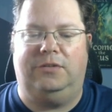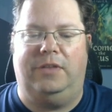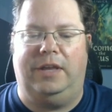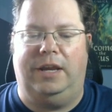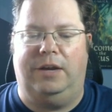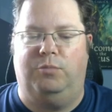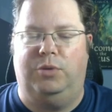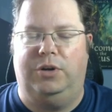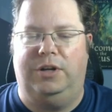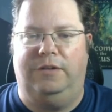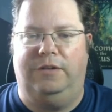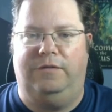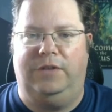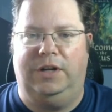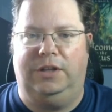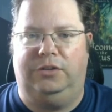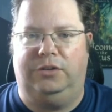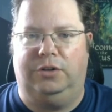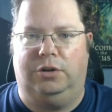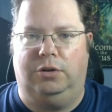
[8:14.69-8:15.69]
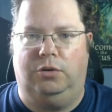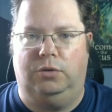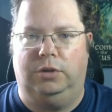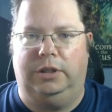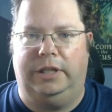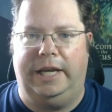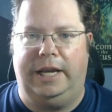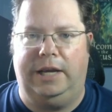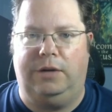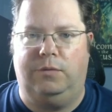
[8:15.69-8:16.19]
They would invent their own
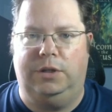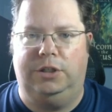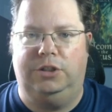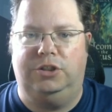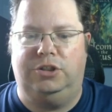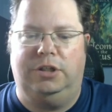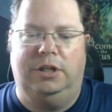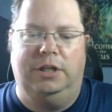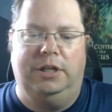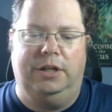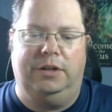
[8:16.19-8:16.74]
language